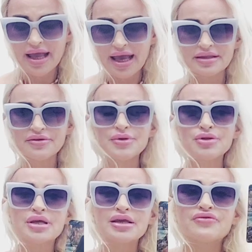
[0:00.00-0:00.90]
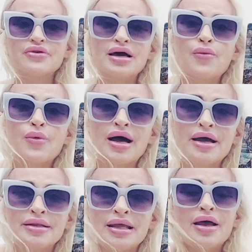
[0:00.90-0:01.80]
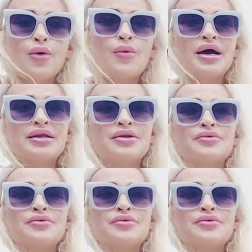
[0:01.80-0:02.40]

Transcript: and they've been looking for that one one and